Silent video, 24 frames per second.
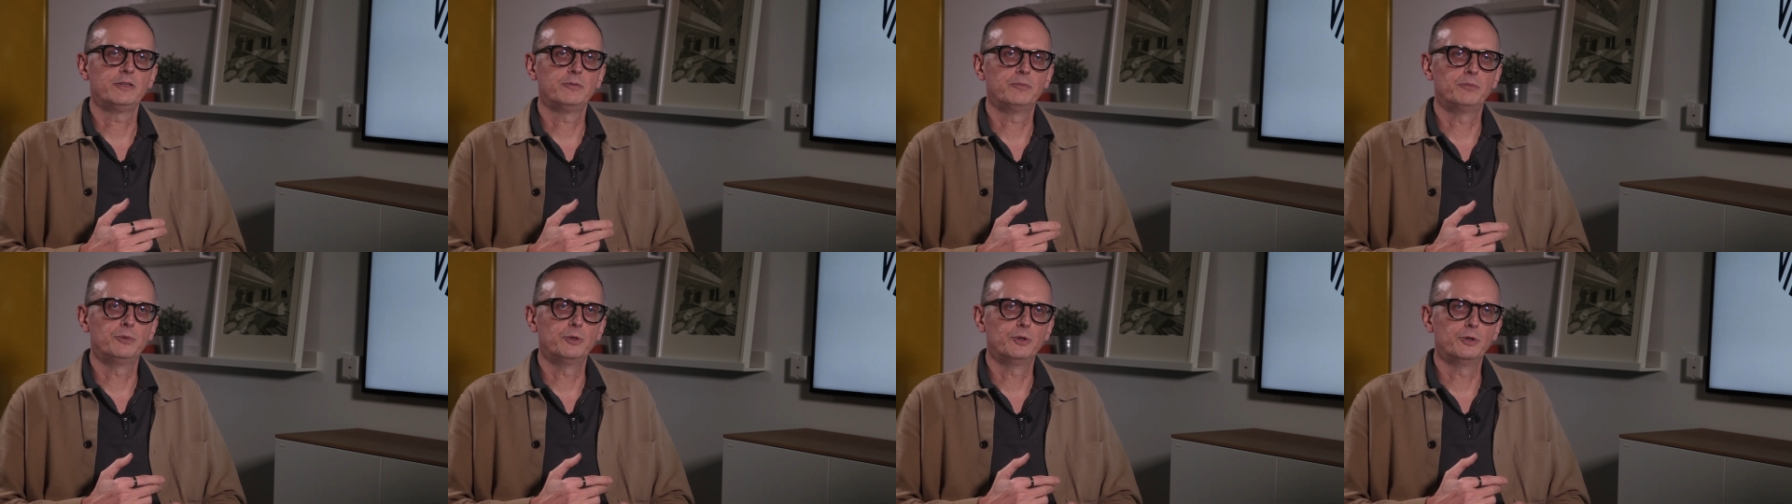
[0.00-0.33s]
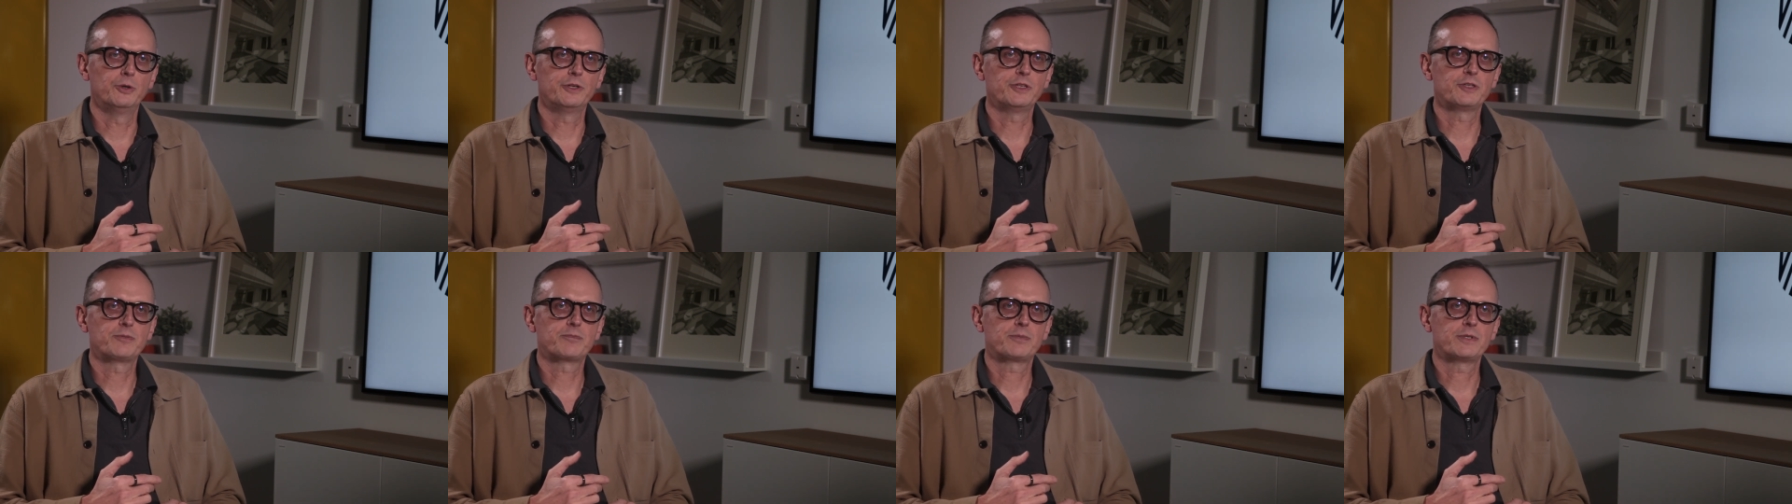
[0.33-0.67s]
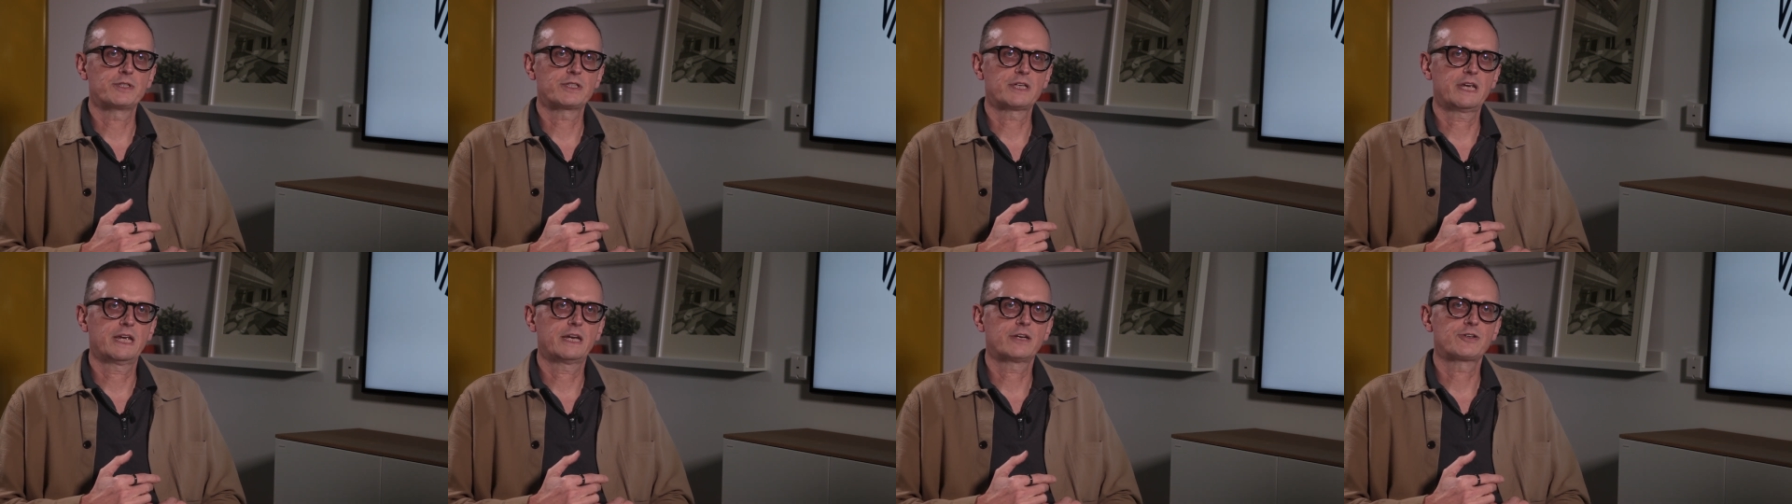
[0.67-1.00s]
the broadest
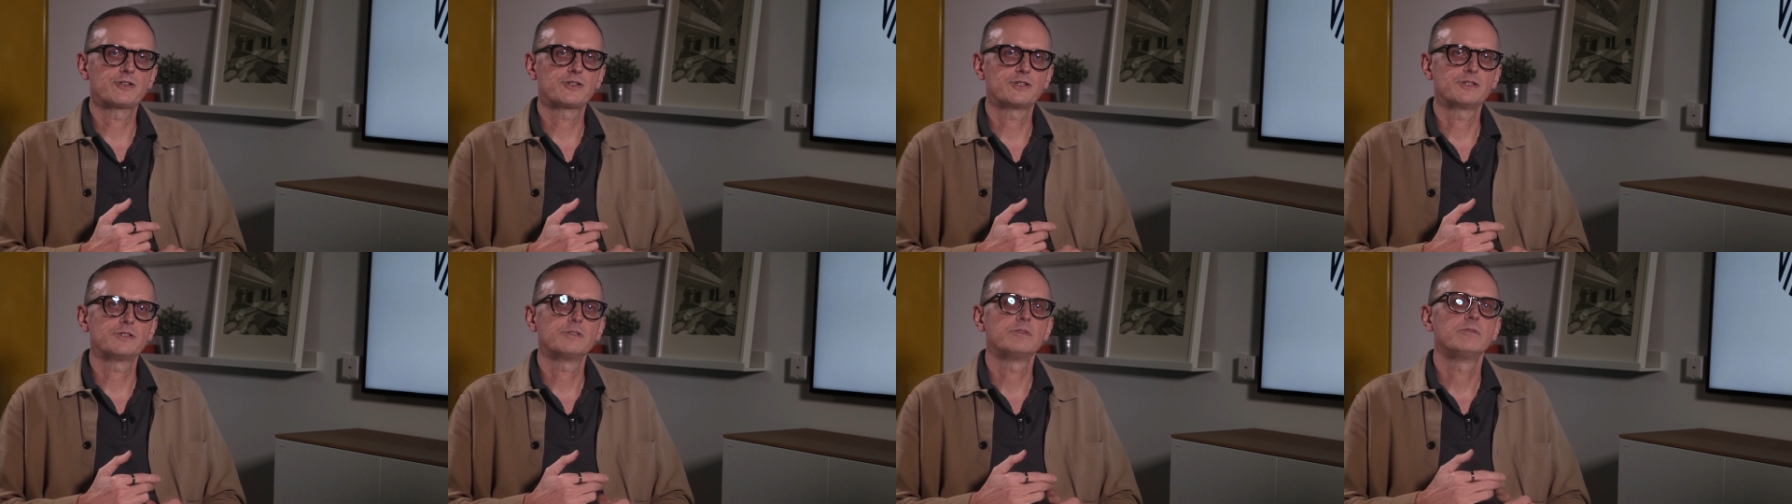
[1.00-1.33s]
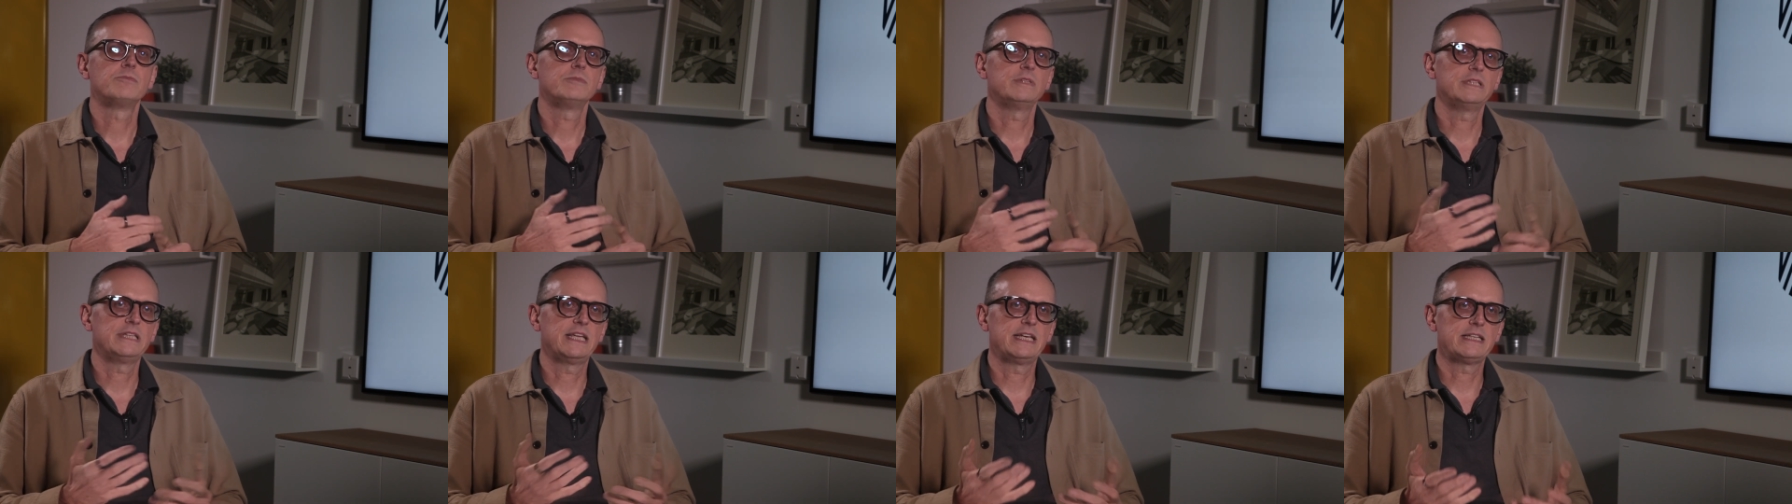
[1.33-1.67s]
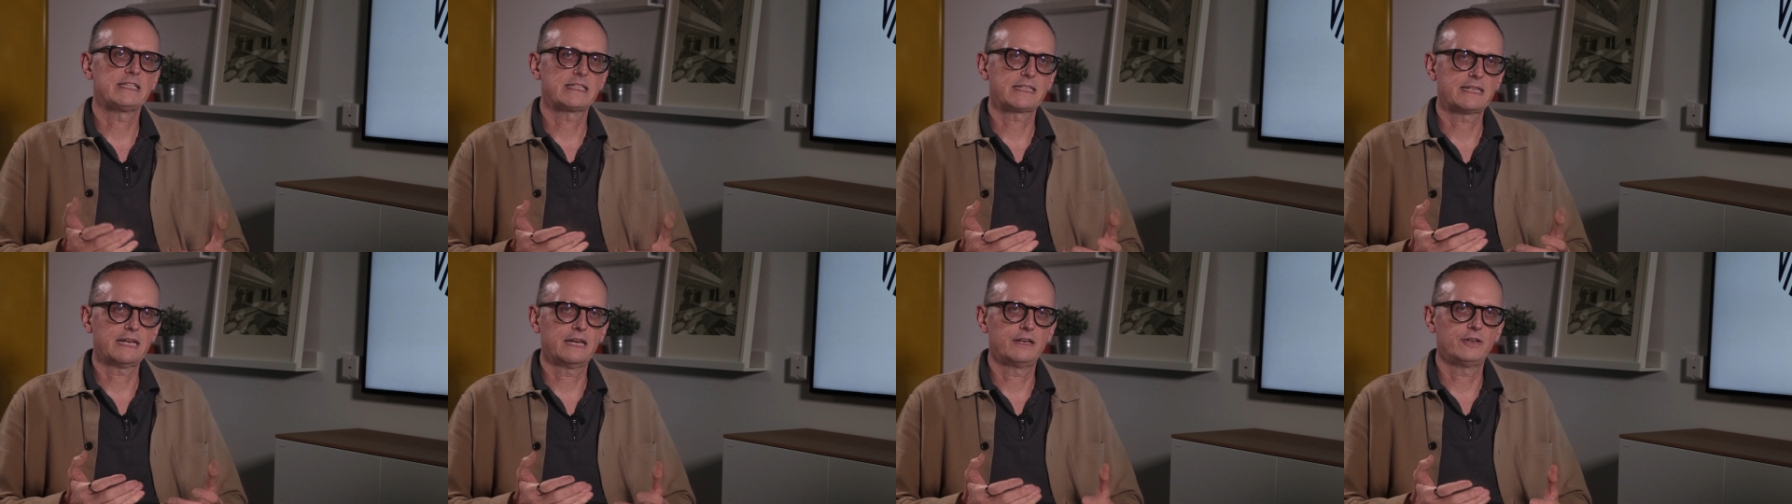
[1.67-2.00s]
protection and they
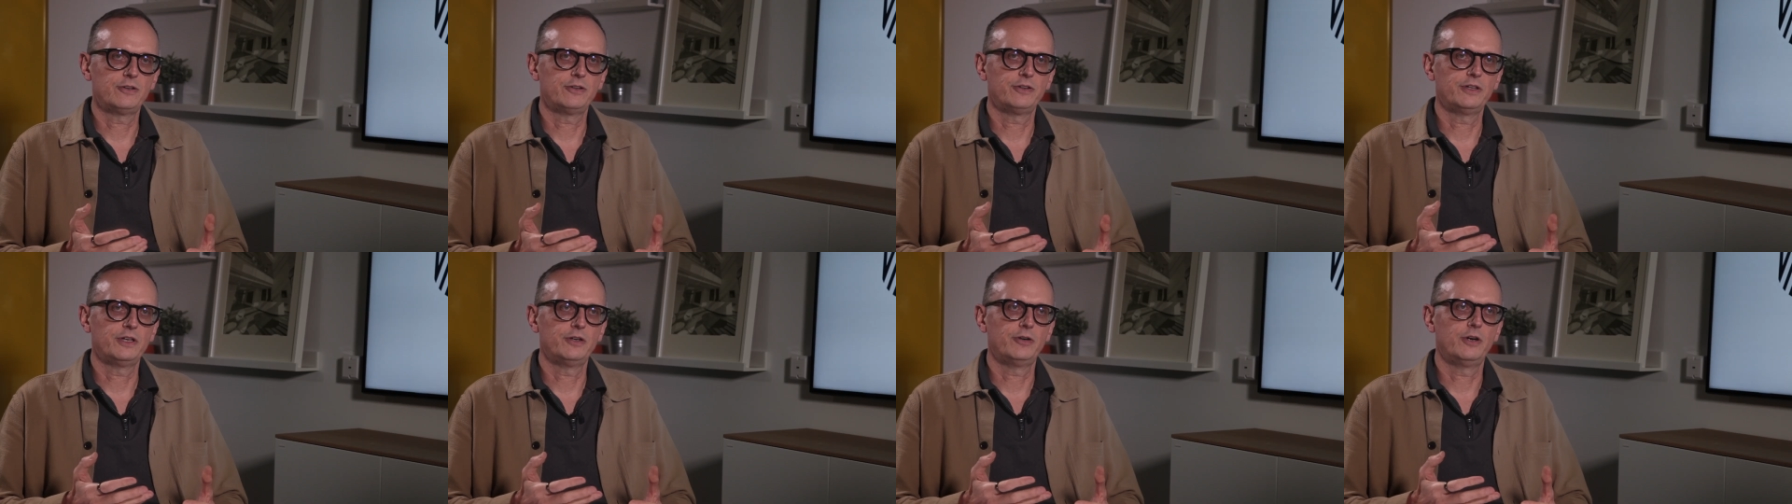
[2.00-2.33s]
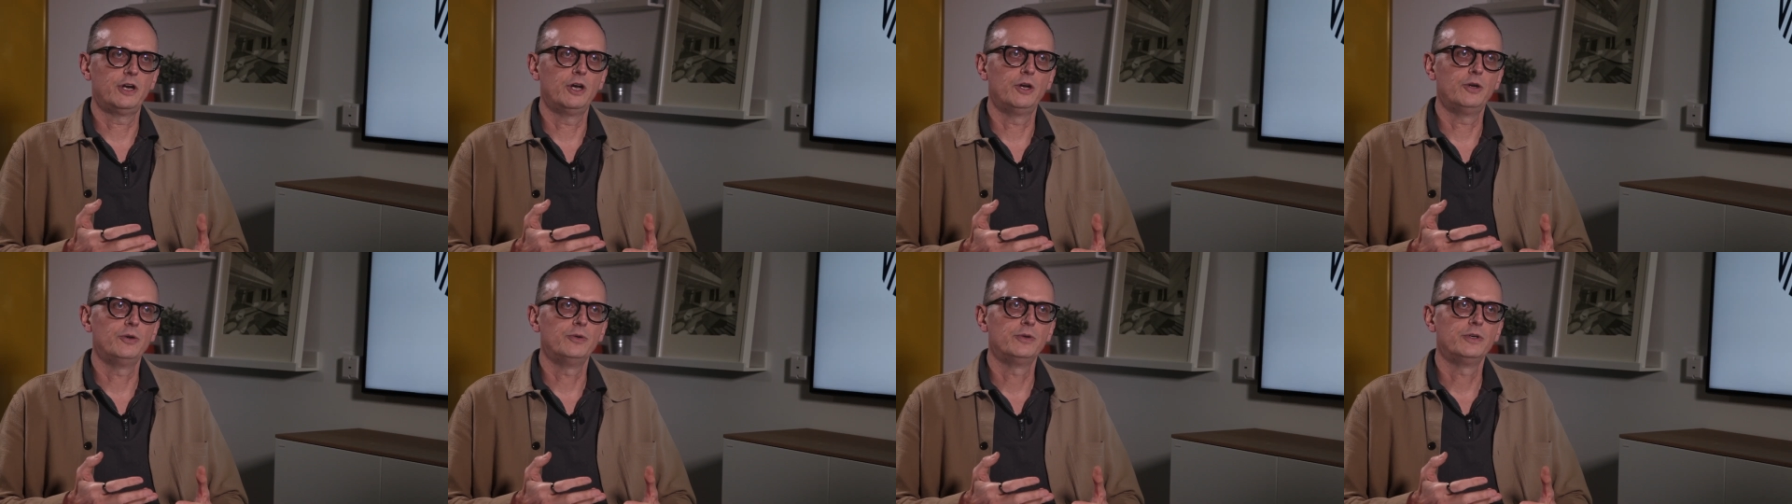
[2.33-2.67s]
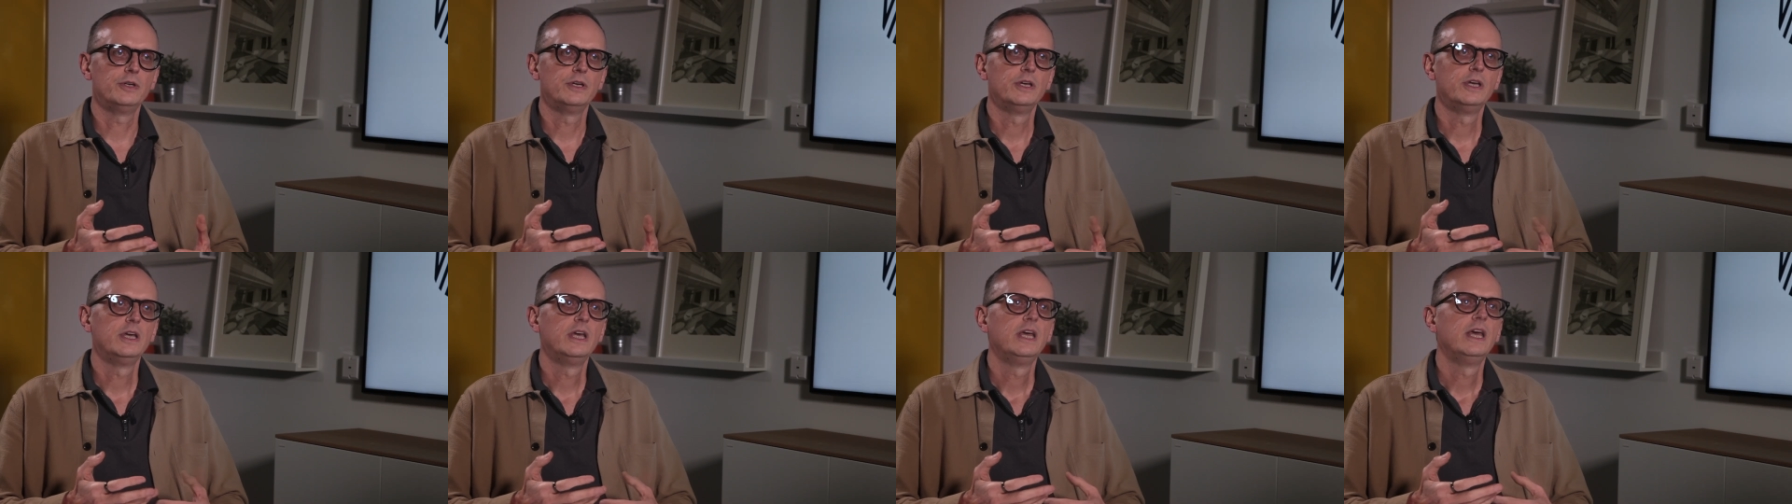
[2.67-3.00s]
stand on their
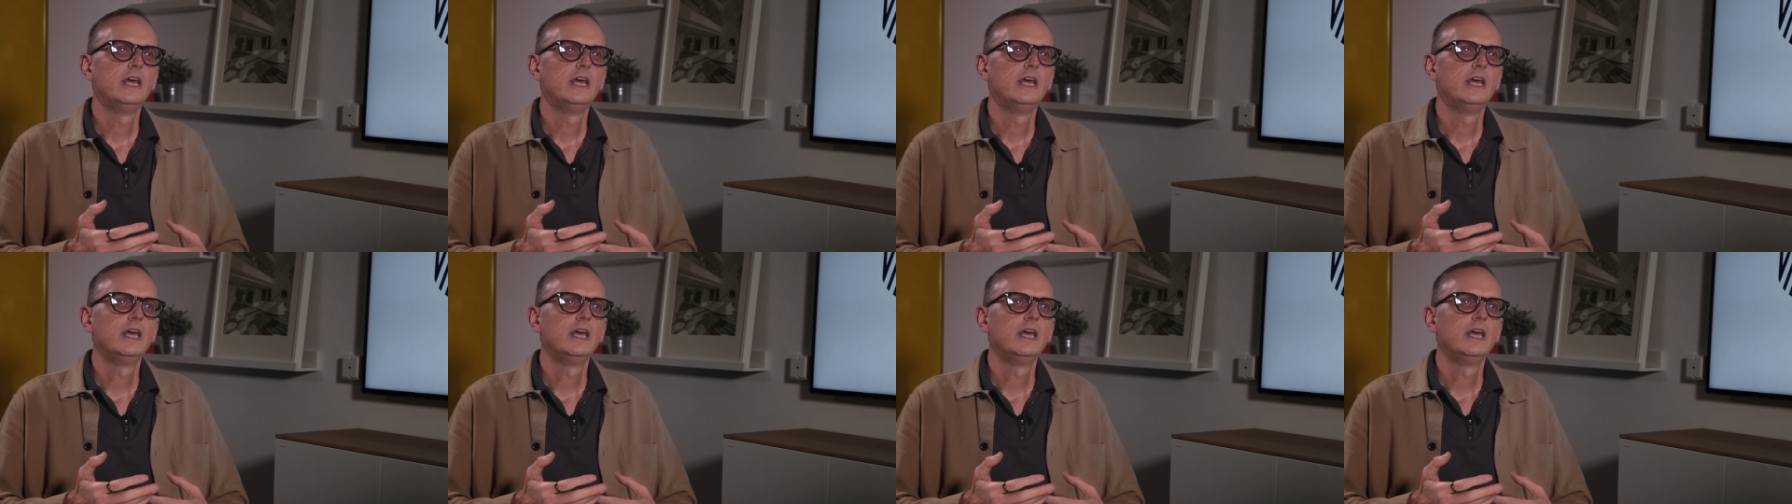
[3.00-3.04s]
own.